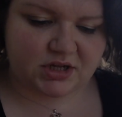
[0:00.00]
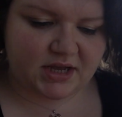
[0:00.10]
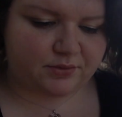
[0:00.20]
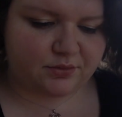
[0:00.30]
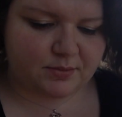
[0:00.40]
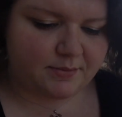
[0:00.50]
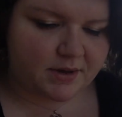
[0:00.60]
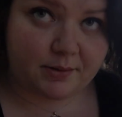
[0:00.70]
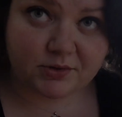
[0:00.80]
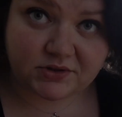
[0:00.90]
I had with my
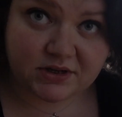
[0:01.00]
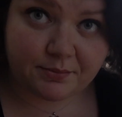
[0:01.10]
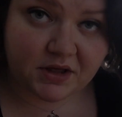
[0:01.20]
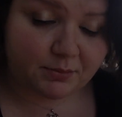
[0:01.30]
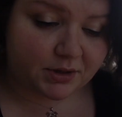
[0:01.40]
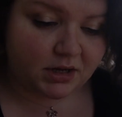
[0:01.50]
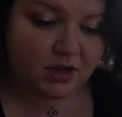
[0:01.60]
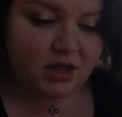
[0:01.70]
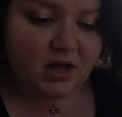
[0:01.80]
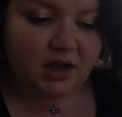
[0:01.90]
mom or something, but
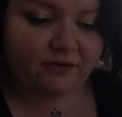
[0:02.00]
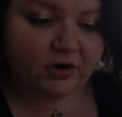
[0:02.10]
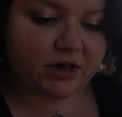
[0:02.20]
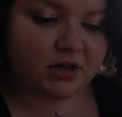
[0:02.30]
I figured